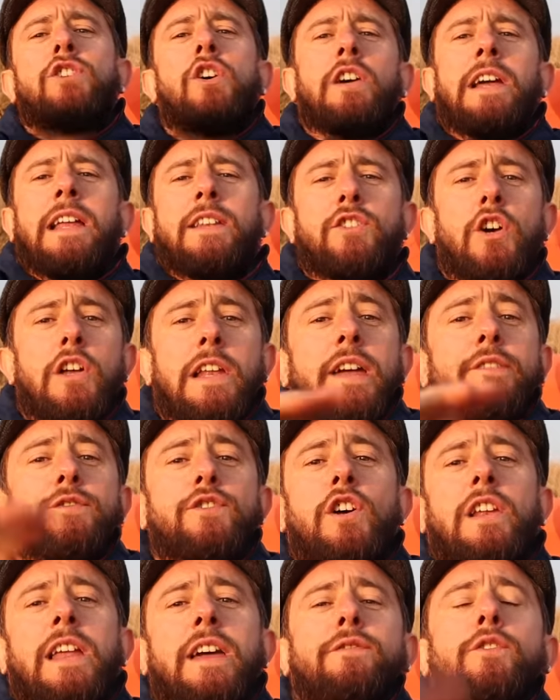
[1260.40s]
Don't
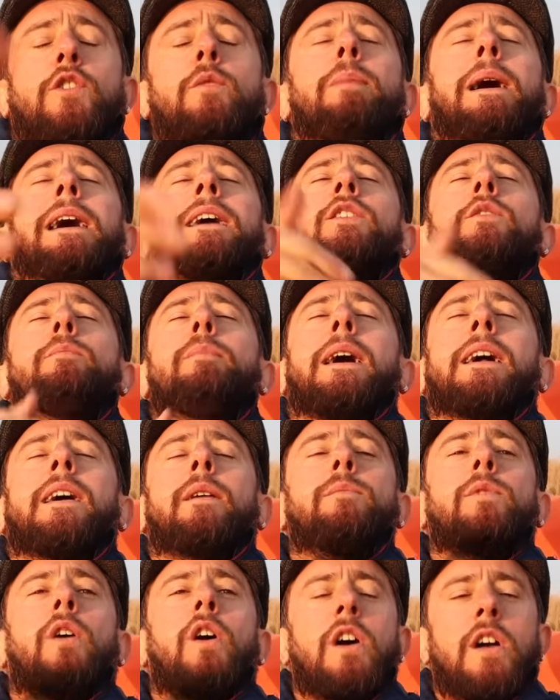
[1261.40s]
leave. Come back.
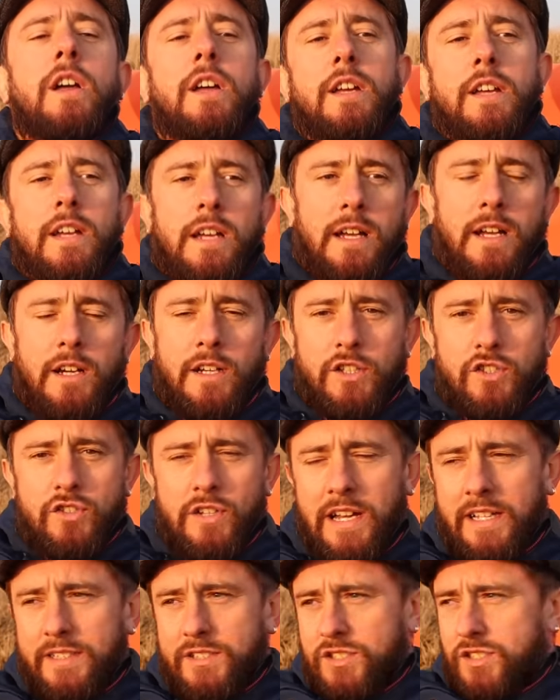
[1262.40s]
I'm
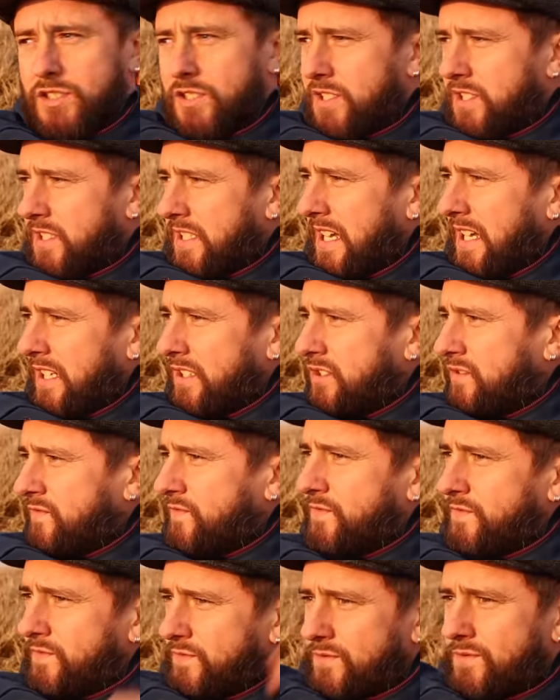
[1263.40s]
gonna start
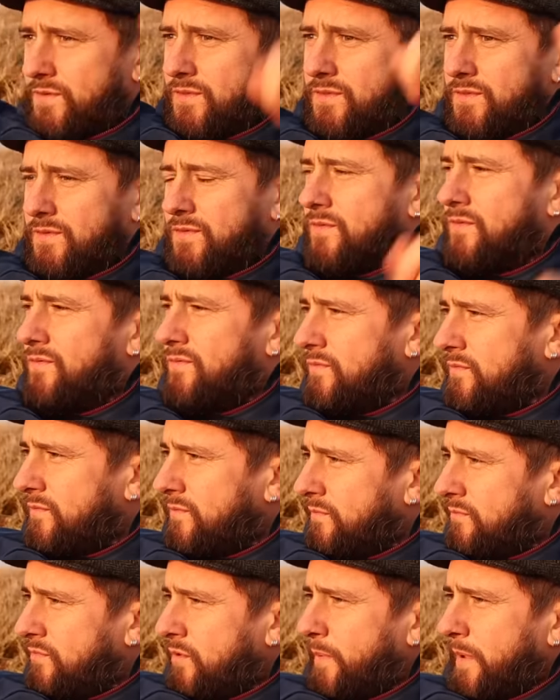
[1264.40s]

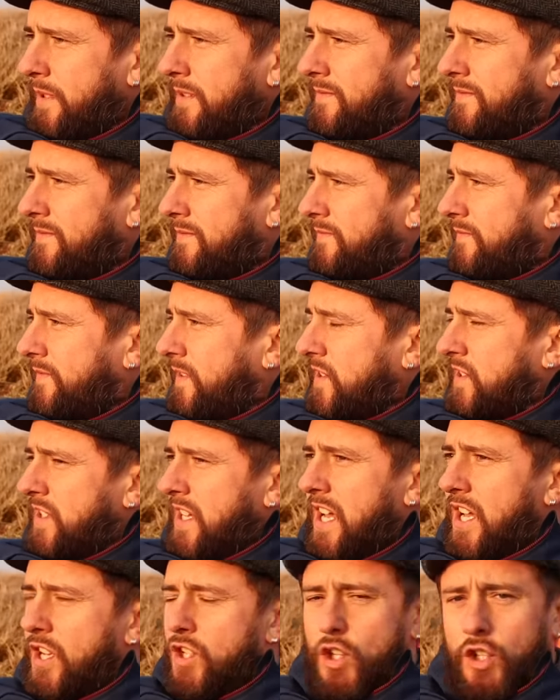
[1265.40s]
rubbing
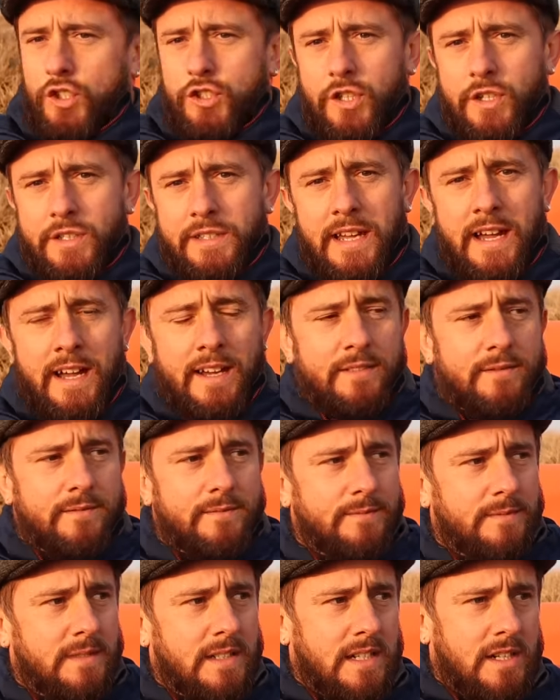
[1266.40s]
sage on you and that, and
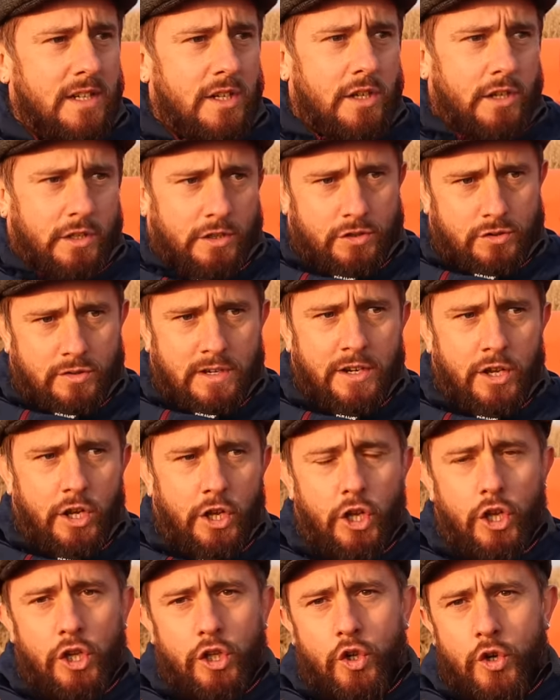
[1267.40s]
trying to
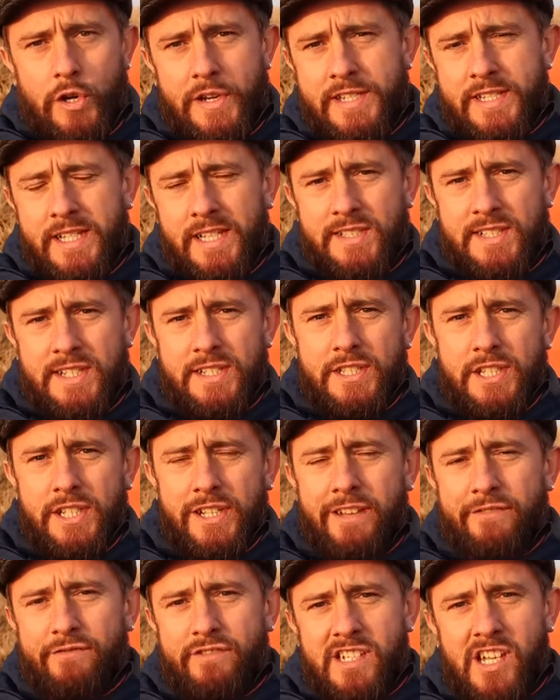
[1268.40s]
hurl crystals into
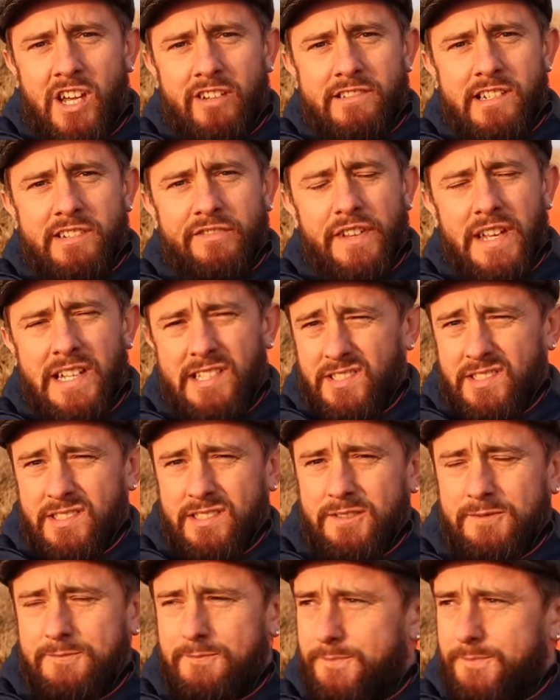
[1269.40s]
every orifice.